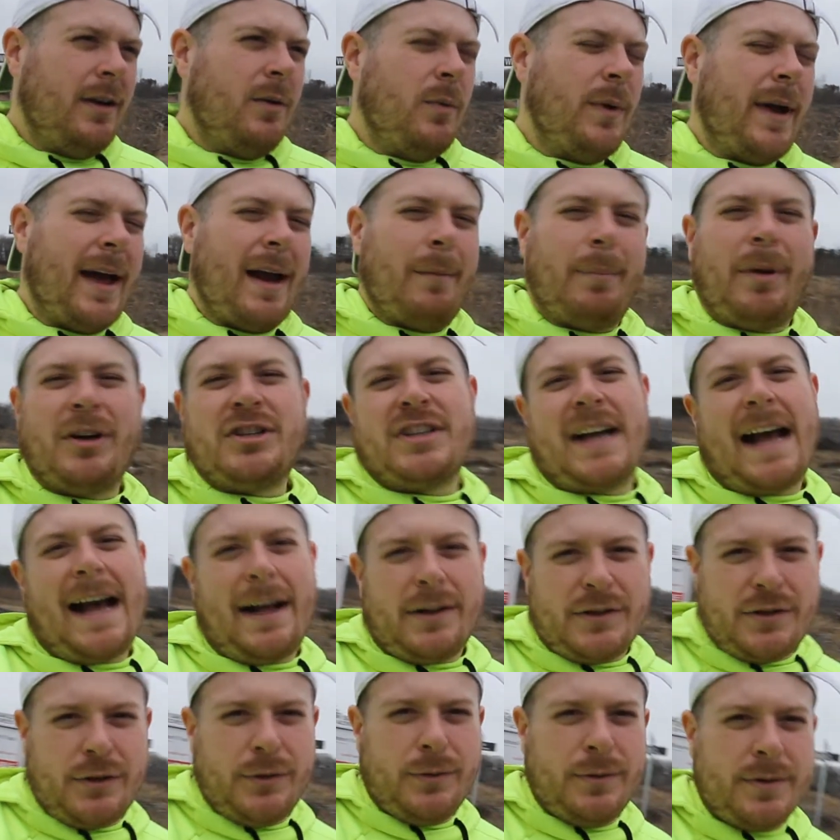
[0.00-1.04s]
We got a bunch of
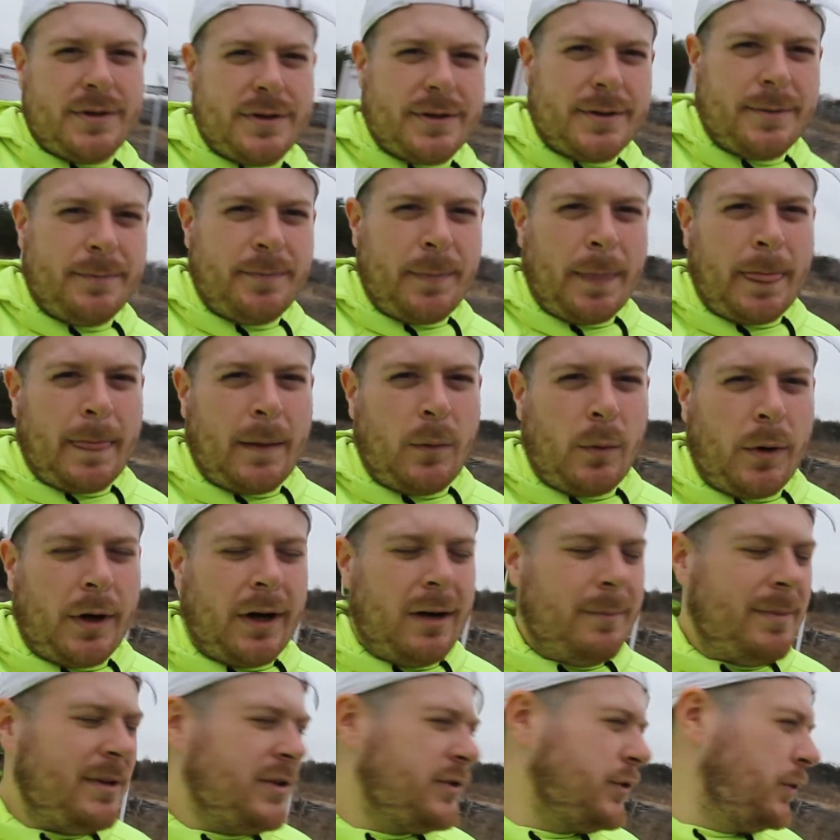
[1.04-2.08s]
how-tos we're
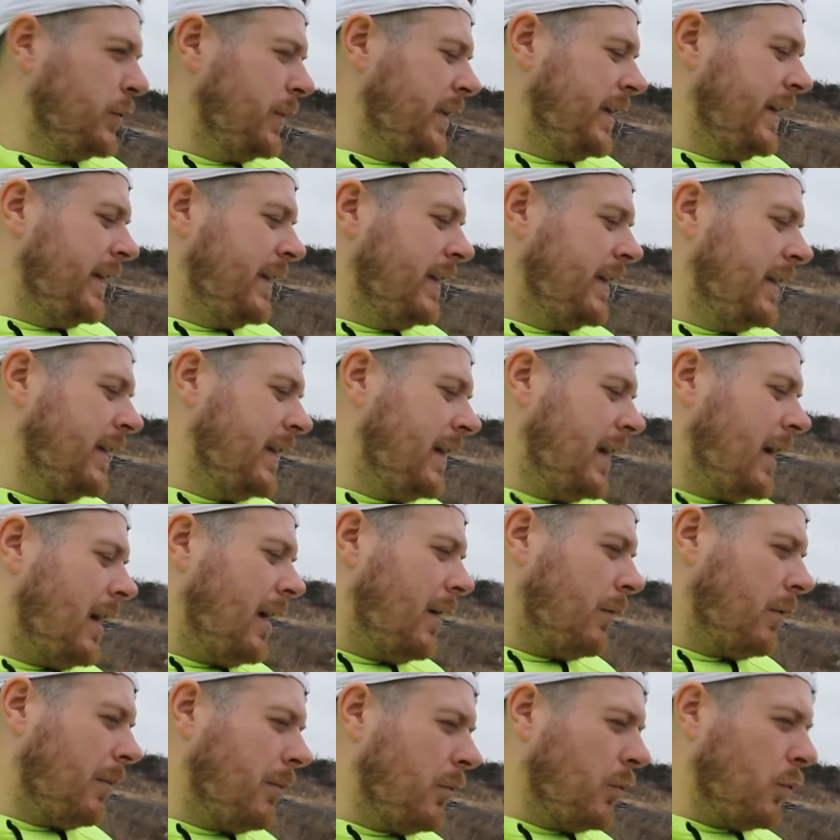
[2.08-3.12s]
going to be doing.
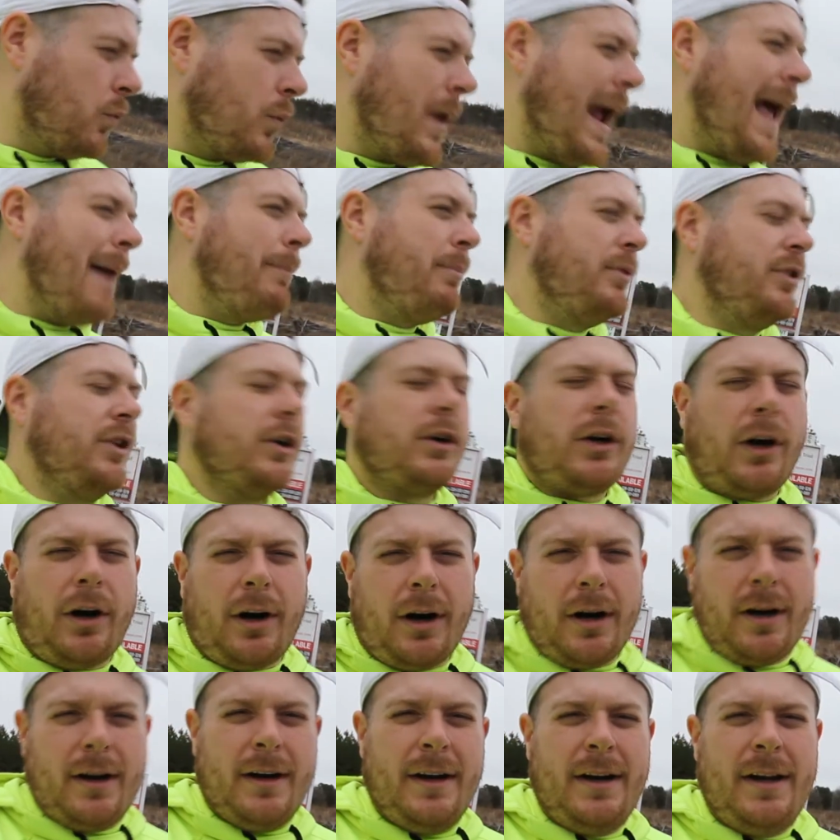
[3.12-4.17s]
We're going to wrap in the
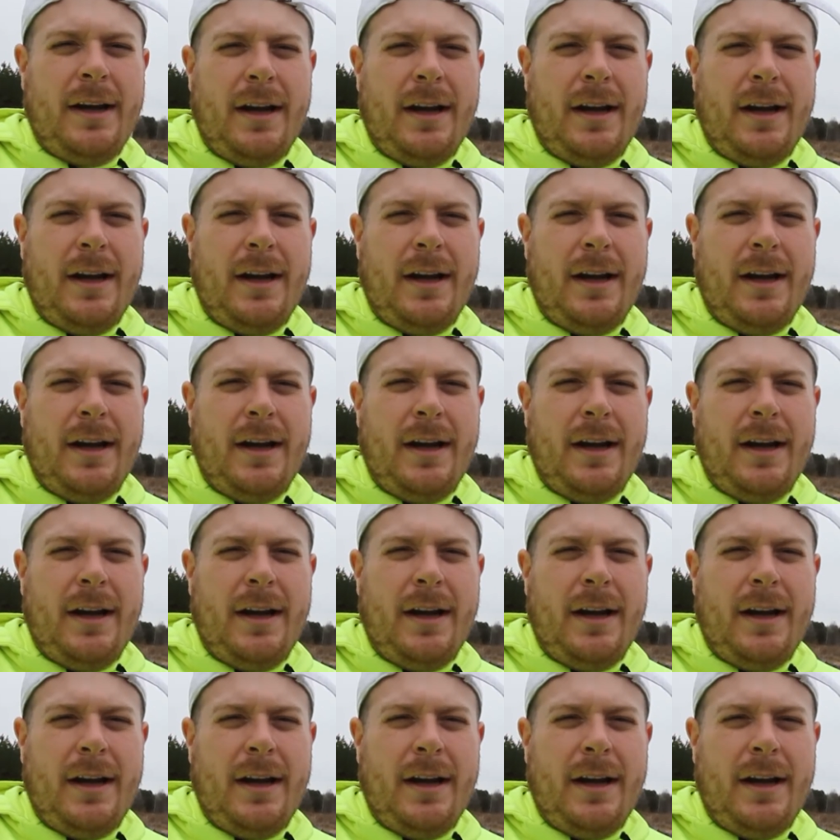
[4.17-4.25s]
car.